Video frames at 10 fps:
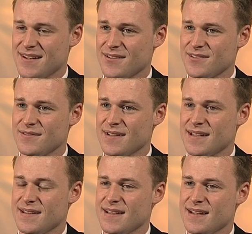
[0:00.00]
larger and
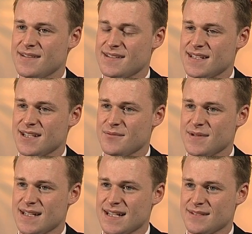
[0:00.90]
their estate could
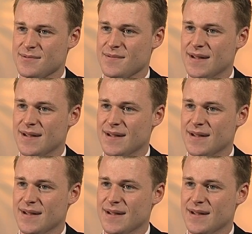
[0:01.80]
be taxable